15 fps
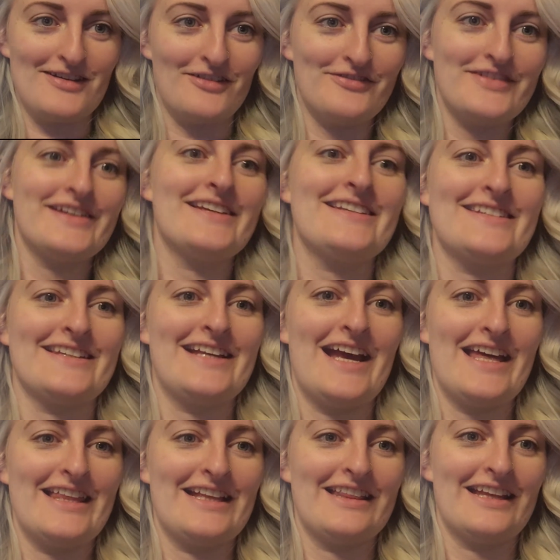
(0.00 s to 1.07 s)
Obviously,
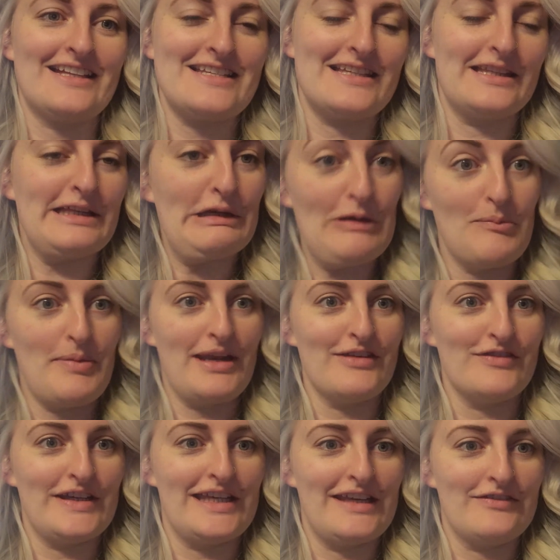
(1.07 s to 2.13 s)
I think that's a little bit
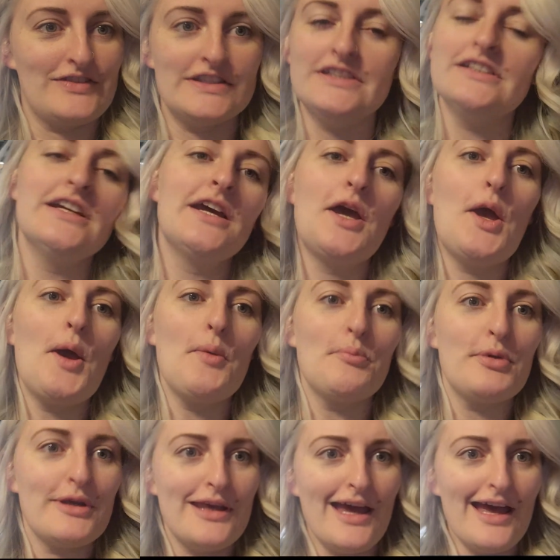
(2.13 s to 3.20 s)
of a given.
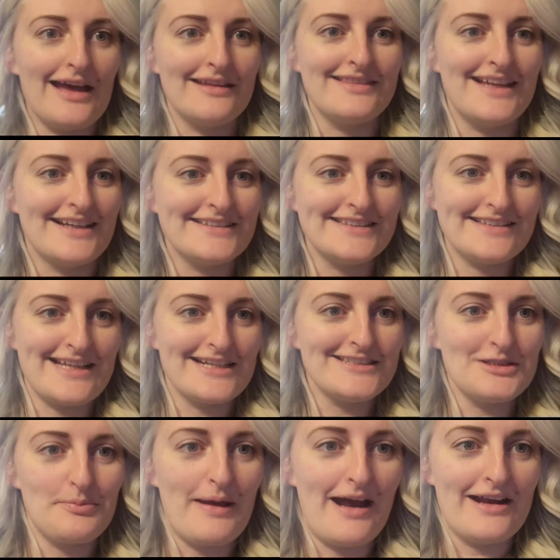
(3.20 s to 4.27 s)
But yeah, that's
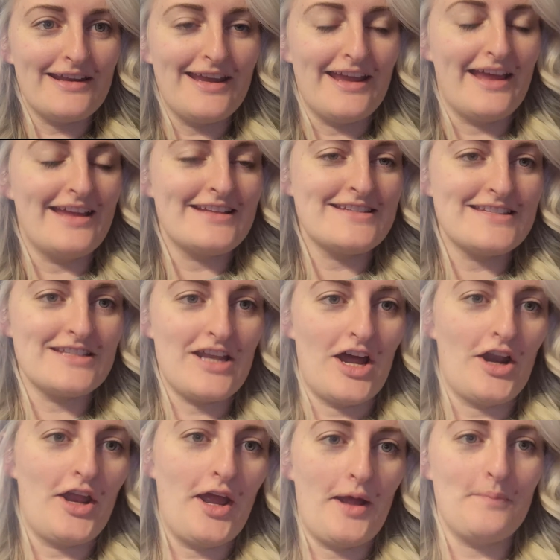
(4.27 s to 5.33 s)
that's about it. It's
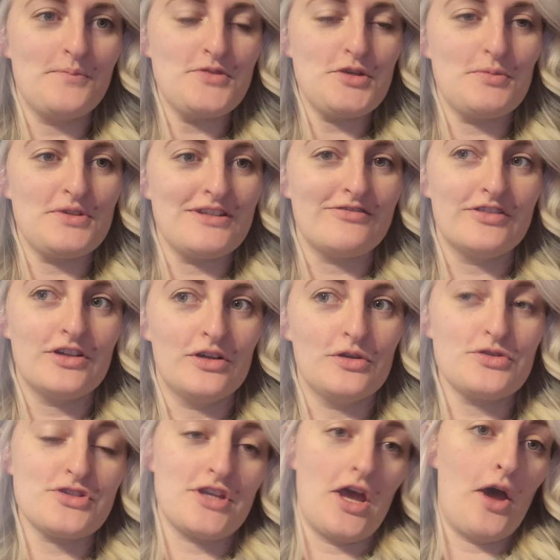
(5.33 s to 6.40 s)
not um, super
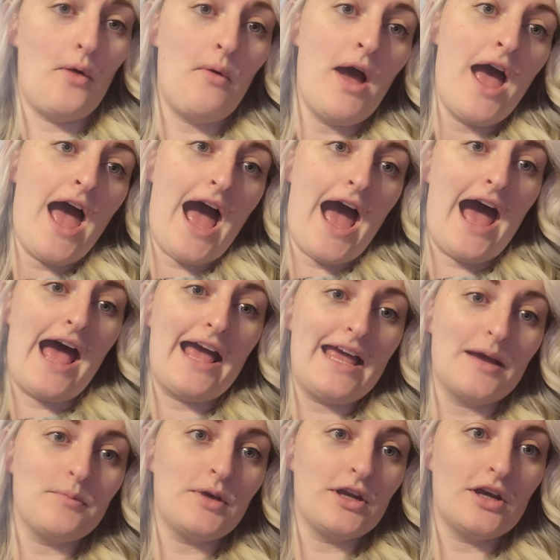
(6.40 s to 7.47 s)
difficult. So I
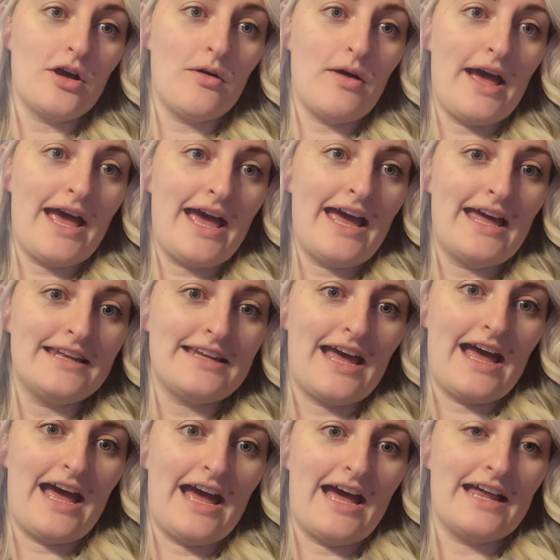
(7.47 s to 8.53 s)
am going to go ahead
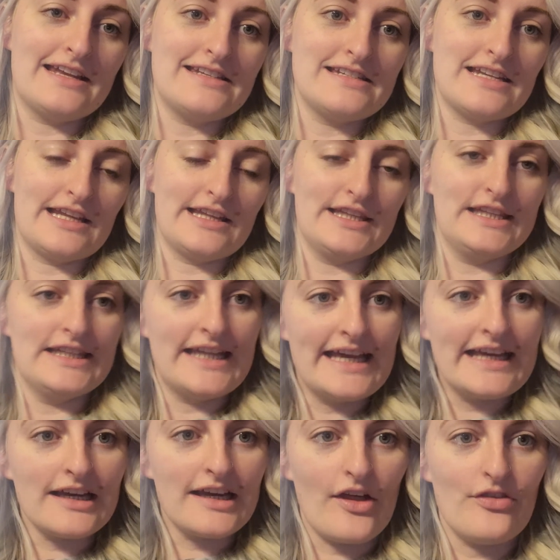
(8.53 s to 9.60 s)
and
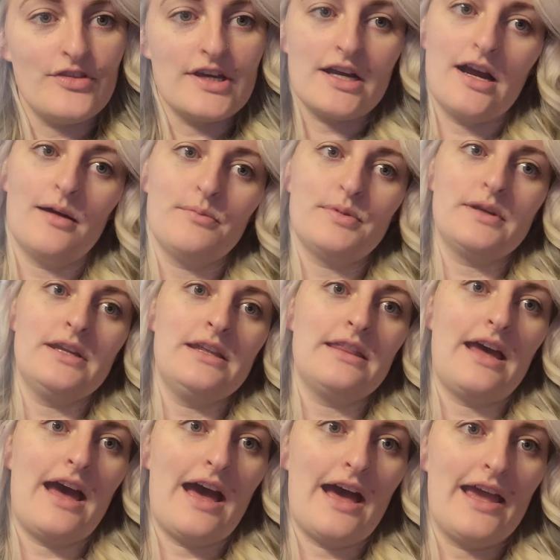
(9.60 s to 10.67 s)
link the company
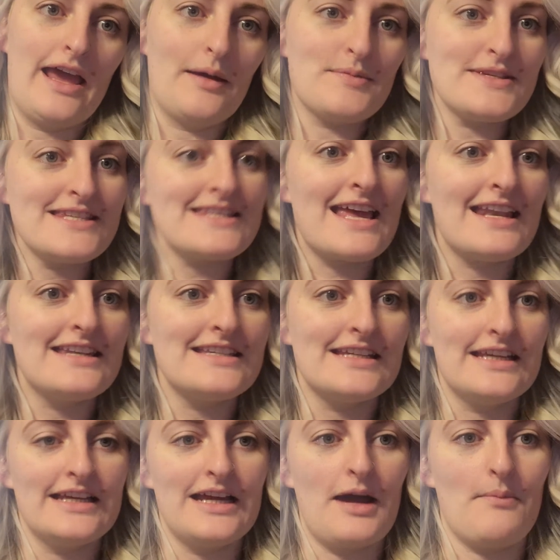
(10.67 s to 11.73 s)
that I am
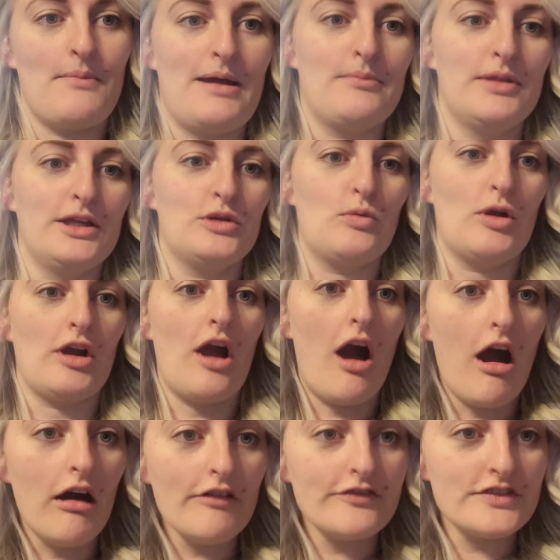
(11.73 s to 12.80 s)
sending my blood work
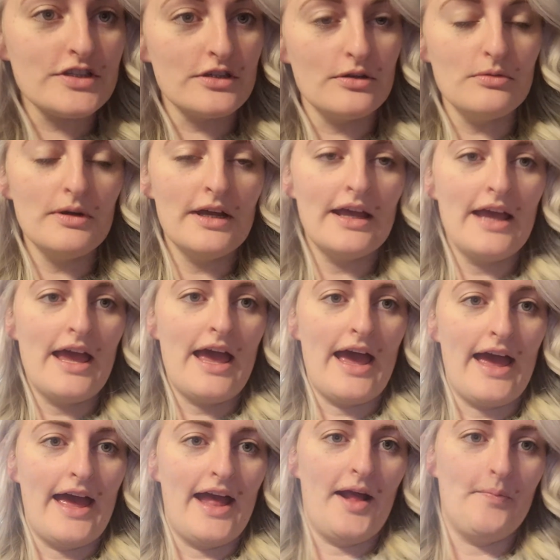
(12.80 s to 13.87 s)
off to,
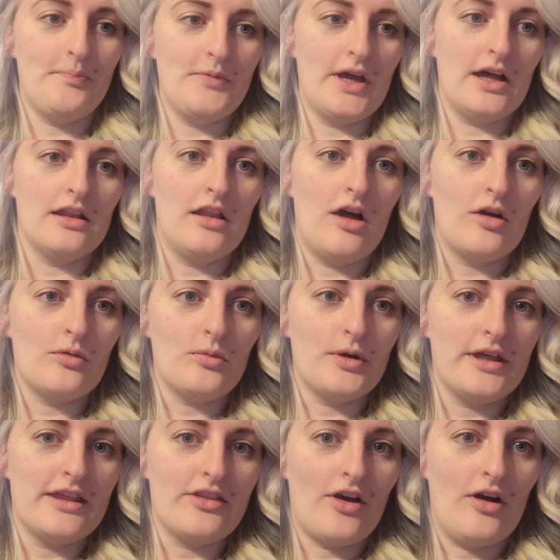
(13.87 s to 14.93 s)
um, along
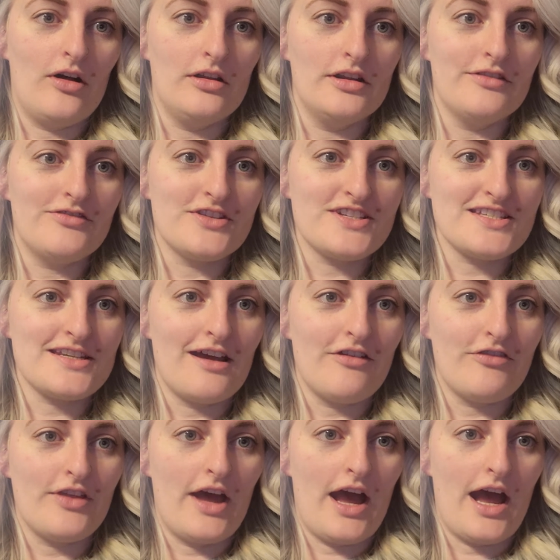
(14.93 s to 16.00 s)
with all of the
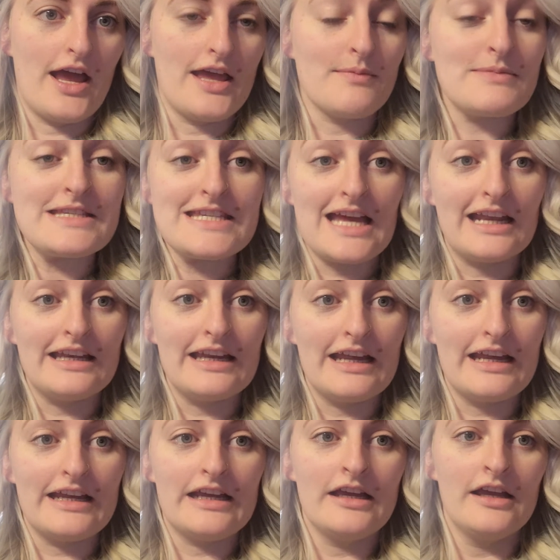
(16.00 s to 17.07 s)
stuff that I am
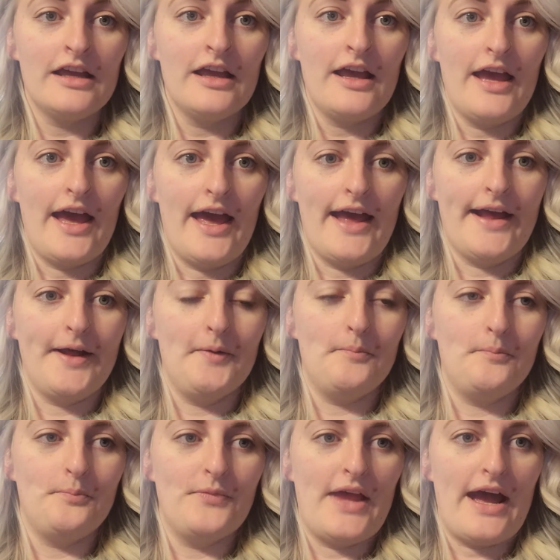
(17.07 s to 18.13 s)
sending,
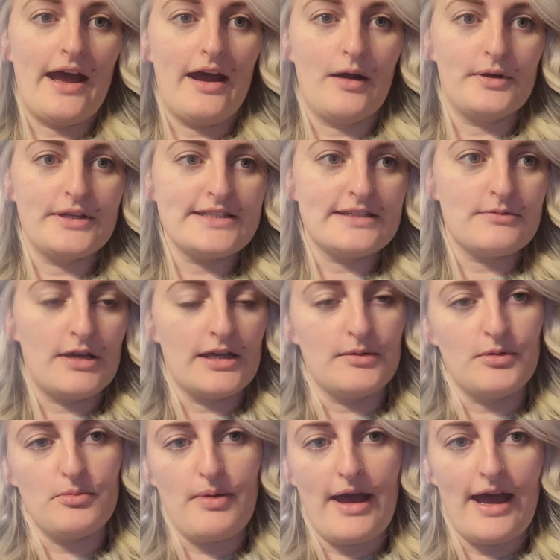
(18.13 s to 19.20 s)
um, how it's going
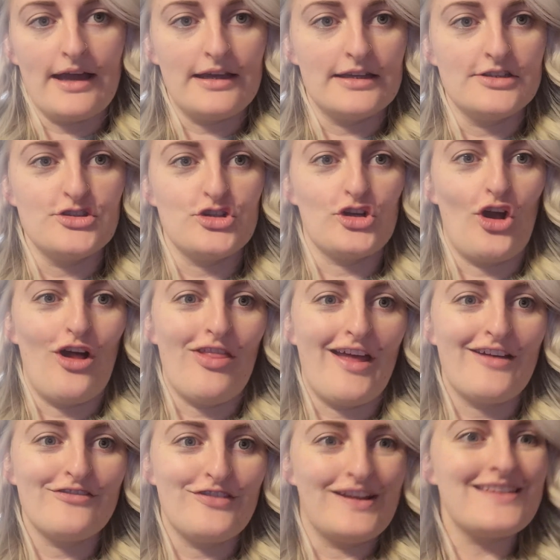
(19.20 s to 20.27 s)
to be packaged and all
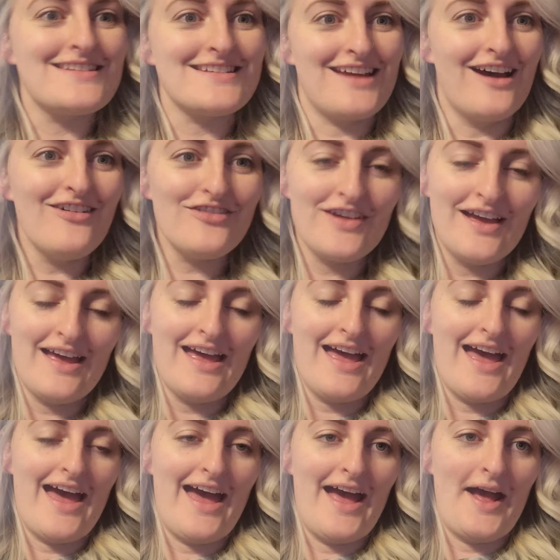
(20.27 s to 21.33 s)
that fun stuff.
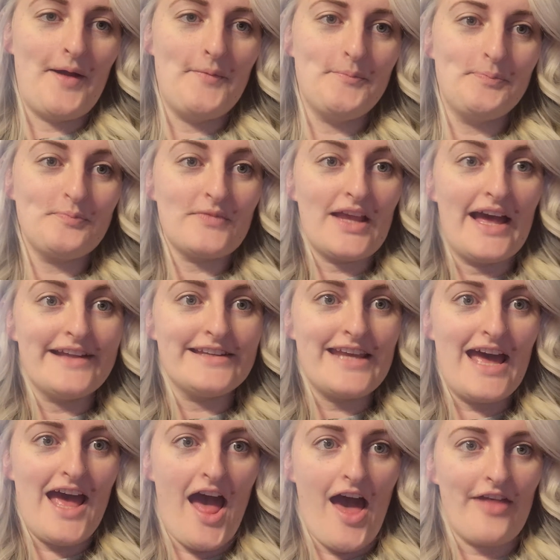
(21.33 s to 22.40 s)
Um, and
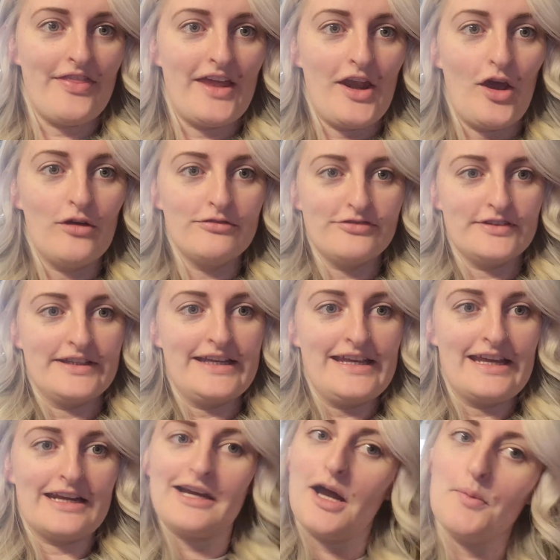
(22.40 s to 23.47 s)
yeah, and then
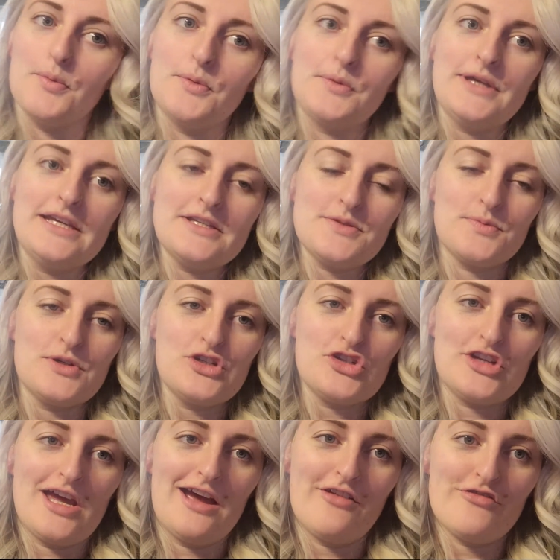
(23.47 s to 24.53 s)
hopefully in a couple weeks we
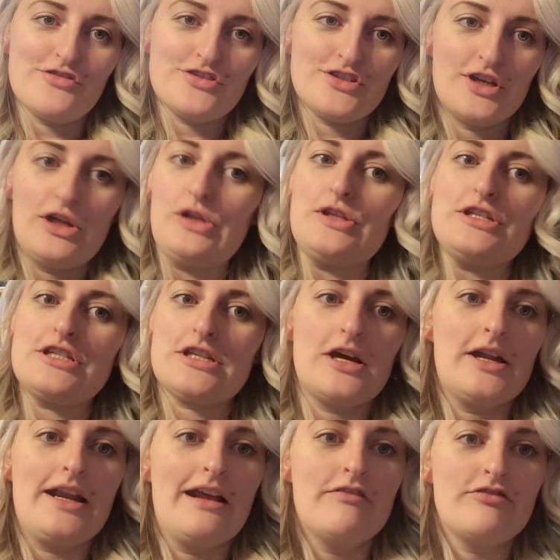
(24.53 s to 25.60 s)
should have results
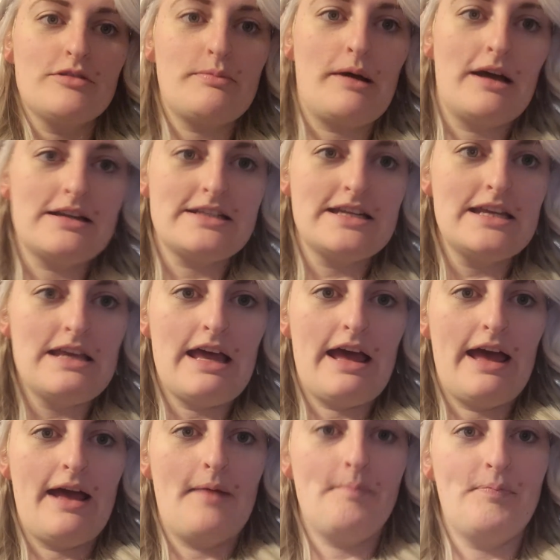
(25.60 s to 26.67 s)
on everybody.
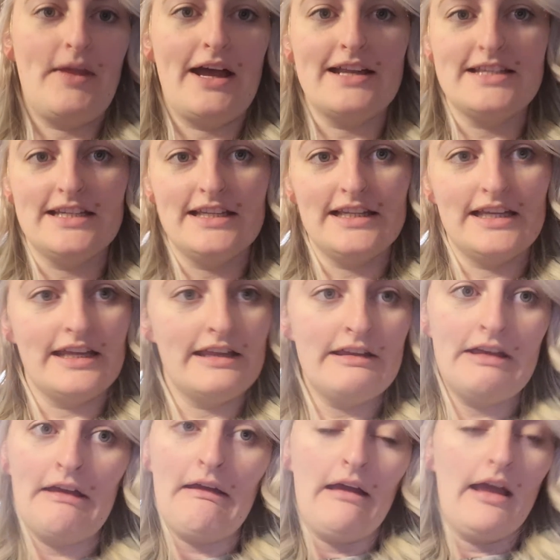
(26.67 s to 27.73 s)
Um,
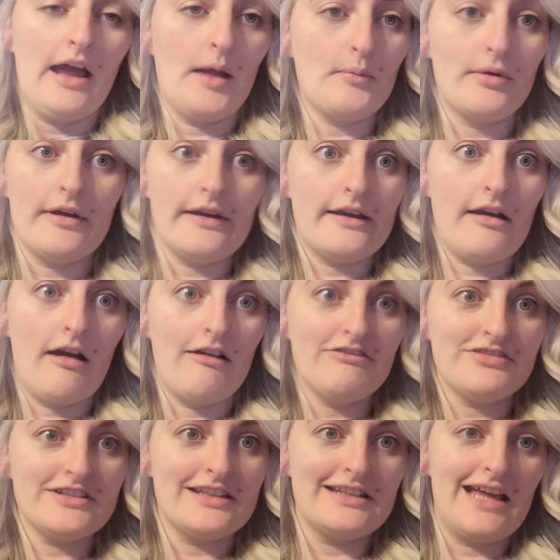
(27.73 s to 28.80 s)
ideally I'm pretty
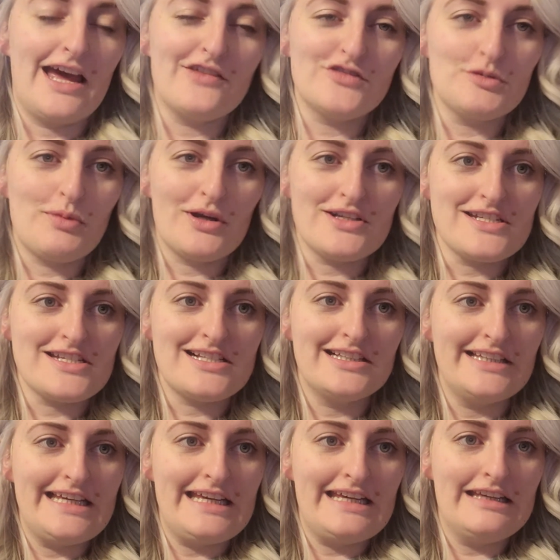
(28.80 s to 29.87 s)
confident that everybody's
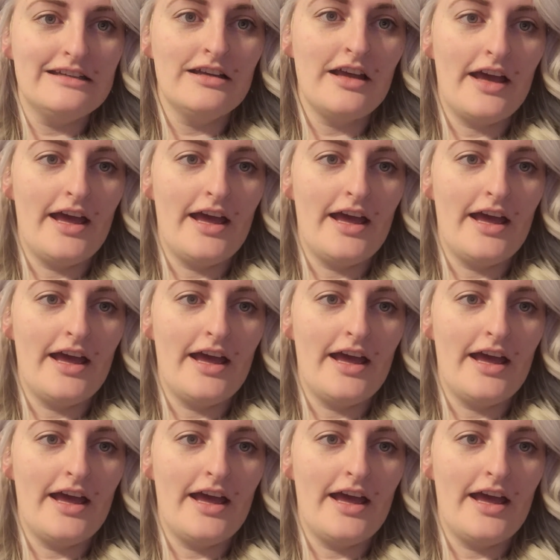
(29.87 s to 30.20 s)
clean.